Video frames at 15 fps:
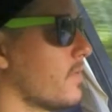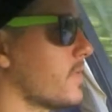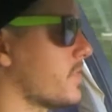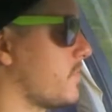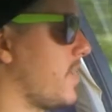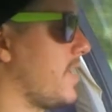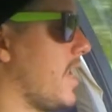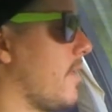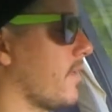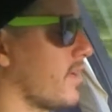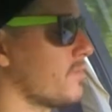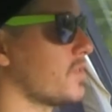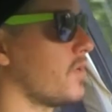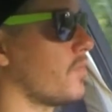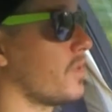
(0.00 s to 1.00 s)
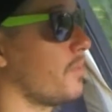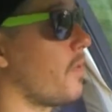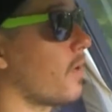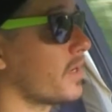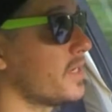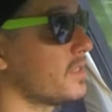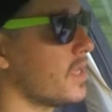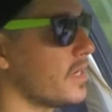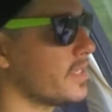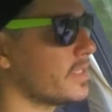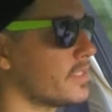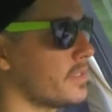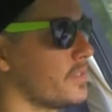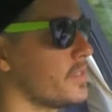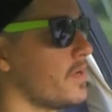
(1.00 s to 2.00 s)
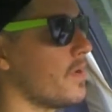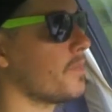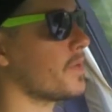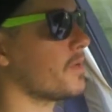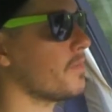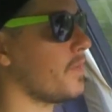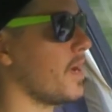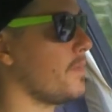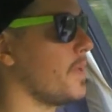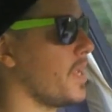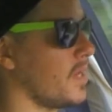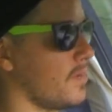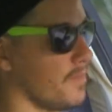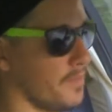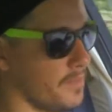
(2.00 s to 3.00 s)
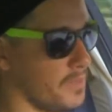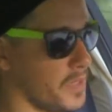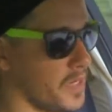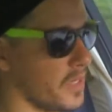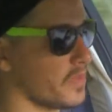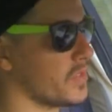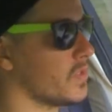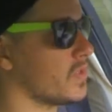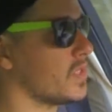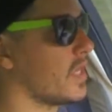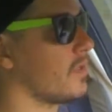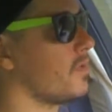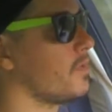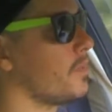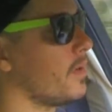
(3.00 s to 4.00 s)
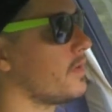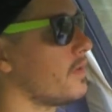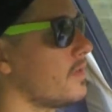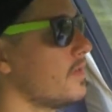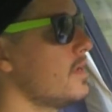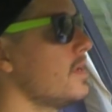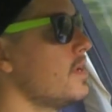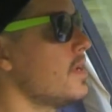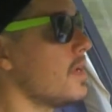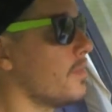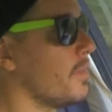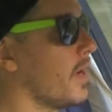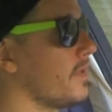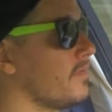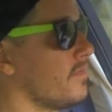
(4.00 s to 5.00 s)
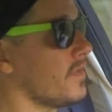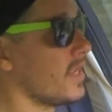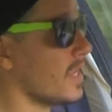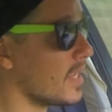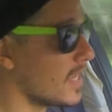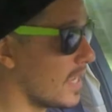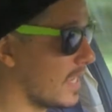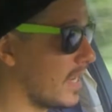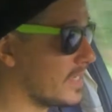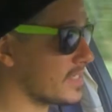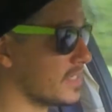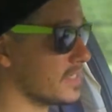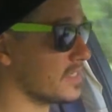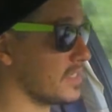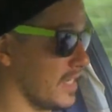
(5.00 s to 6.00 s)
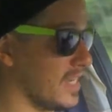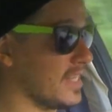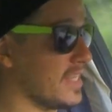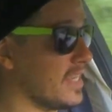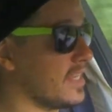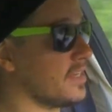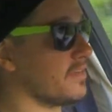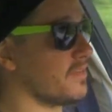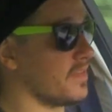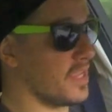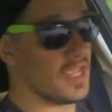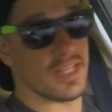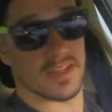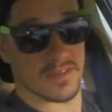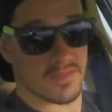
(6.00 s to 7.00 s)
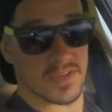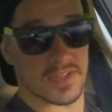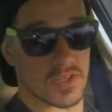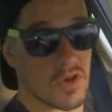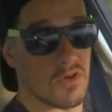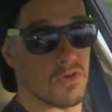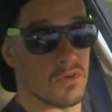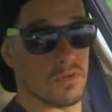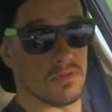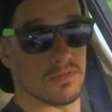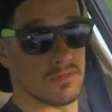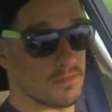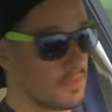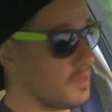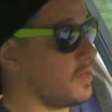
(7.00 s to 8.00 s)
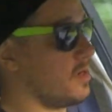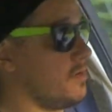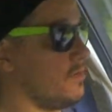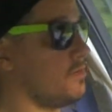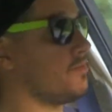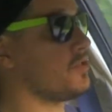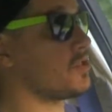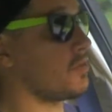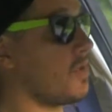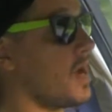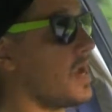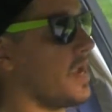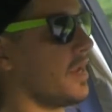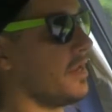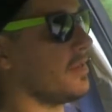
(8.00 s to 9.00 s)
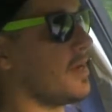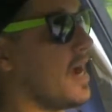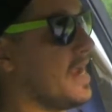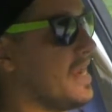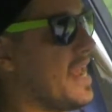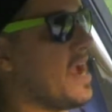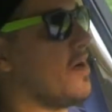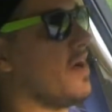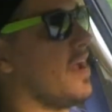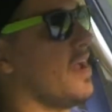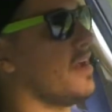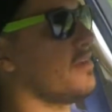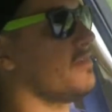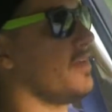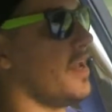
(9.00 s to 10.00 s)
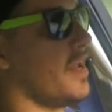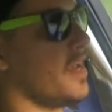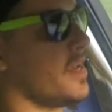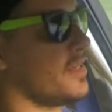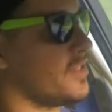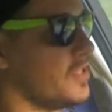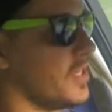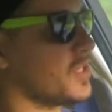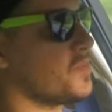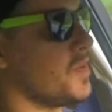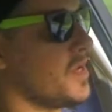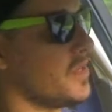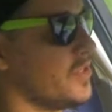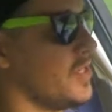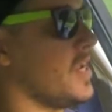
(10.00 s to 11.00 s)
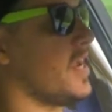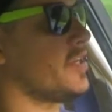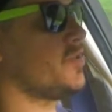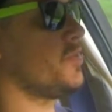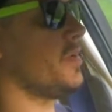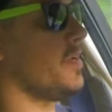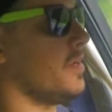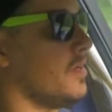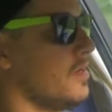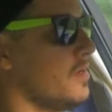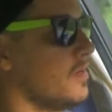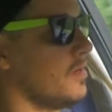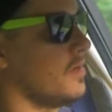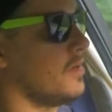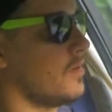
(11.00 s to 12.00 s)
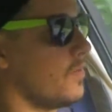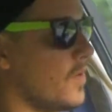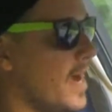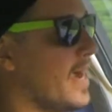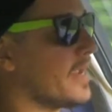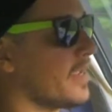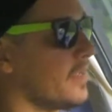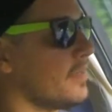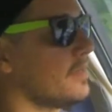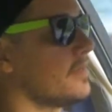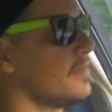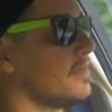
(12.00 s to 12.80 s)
because right now it comes on with the parking lights, so I may end up putting its own standalone button. But in essence, in the end of this whole charade, I now have a 6-speed ZHP wagon